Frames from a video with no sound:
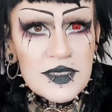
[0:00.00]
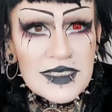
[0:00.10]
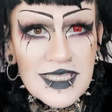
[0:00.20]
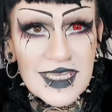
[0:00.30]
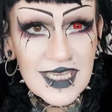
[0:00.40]

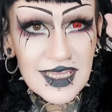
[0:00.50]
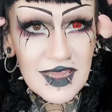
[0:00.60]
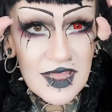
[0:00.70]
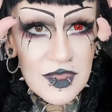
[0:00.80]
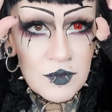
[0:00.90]
thinking
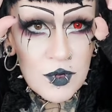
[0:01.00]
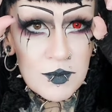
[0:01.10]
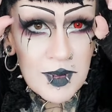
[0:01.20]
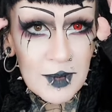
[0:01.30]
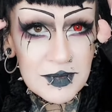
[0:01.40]
that you wouldn't
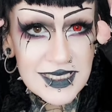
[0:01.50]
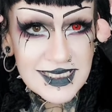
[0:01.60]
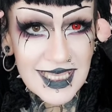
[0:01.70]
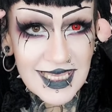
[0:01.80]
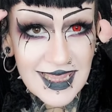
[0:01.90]
be able to
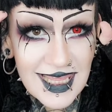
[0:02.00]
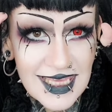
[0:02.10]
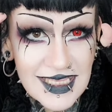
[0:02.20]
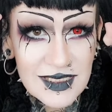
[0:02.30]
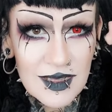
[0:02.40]
see
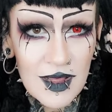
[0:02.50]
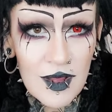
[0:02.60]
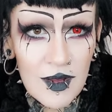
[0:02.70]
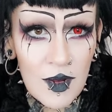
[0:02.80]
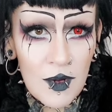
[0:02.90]
these
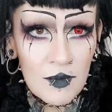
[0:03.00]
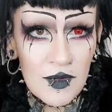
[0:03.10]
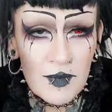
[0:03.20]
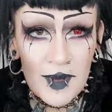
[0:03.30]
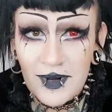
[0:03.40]

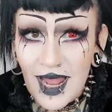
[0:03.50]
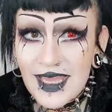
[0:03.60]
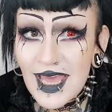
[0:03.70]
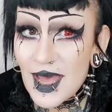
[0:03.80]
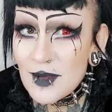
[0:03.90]
with my black
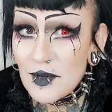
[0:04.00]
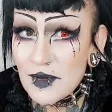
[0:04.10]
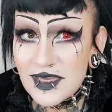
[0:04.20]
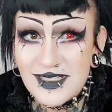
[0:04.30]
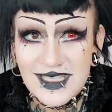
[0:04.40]
hair, but
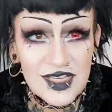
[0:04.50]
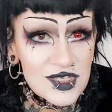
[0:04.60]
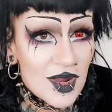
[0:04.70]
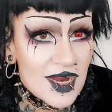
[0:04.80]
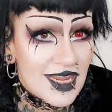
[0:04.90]
because they're
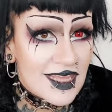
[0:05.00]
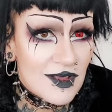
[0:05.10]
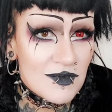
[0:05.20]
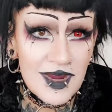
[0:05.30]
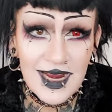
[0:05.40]
shiny,
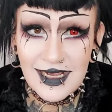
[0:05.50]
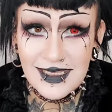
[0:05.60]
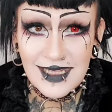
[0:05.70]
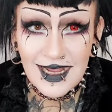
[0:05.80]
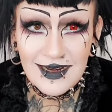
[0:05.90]
they really
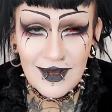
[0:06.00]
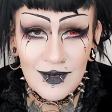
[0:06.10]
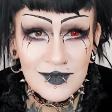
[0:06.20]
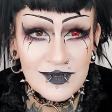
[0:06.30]
stand out.